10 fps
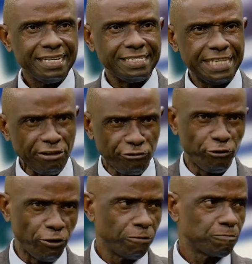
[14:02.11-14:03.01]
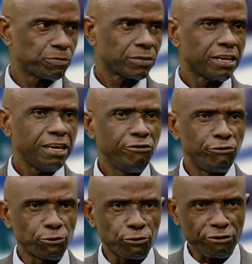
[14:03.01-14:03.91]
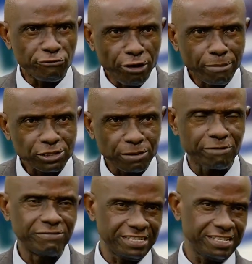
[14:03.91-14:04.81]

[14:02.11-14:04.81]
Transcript: Therefore, if you reform some of these